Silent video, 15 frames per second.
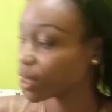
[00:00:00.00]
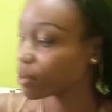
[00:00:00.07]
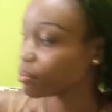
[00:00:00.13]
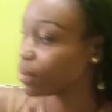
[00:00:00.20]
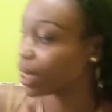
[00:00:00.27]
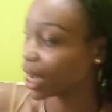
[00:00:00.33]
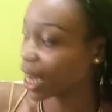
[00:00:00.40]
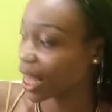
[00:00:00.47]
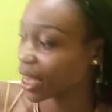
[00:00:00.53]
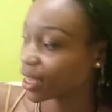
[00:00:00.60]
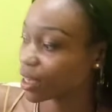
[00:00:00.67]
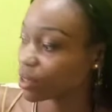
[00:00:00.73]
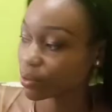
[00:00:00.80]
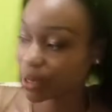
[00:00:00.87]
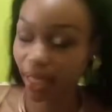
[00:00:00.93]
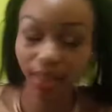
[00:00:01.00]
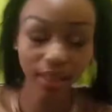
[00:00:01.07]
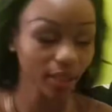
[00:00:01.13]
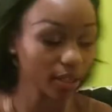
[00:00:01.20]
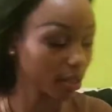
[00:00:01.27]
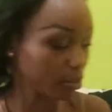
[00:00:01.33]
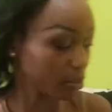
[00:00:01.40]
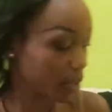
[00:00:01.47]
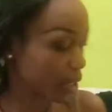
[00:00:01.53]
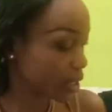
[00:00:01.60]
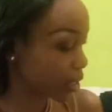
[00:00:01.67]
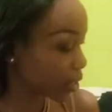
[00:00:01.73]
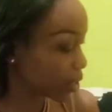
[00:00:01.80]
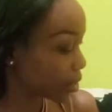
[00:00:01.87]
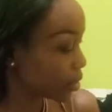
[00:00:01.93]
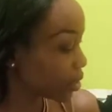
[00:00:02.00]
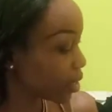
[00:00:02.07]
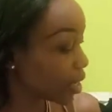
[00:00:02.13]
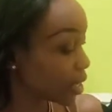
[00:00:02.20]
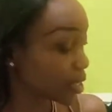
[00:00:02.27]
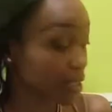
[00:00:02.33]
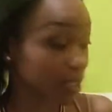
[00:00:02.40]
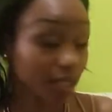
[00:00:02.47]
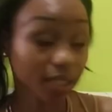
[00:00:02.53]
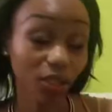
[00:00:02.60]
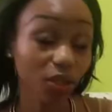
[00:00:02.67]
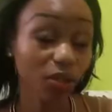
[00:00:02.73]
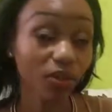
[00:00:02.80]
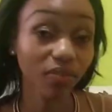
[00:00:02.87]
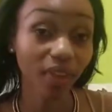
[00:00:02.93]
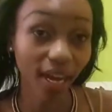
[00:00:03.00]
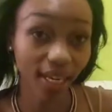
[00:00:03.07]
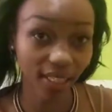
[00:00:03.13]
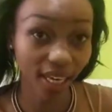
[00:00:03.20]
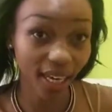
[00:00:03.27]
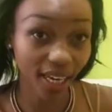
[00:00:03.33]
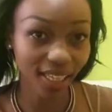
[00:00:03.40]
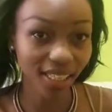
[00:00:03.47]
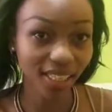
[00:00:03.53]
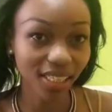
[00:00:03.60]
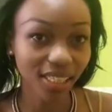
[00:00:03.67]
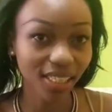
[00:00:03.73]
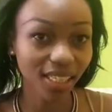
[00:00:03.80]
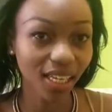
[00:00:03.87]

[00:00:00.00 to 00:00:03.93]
a black and white themed uh, session of attires.